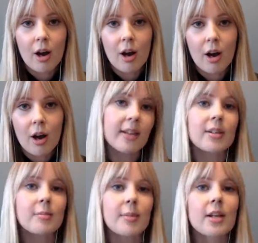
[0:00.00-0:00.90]
of
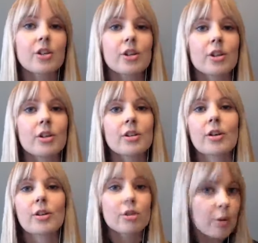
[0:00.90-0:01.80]
our regional sales
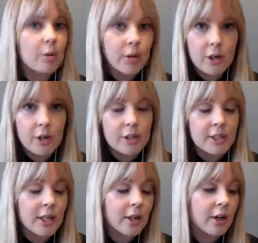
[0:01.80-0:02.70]
managers, our
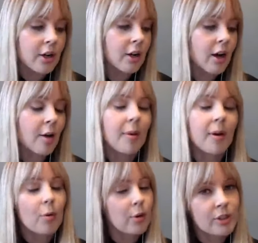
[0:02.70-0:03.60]
distributors here,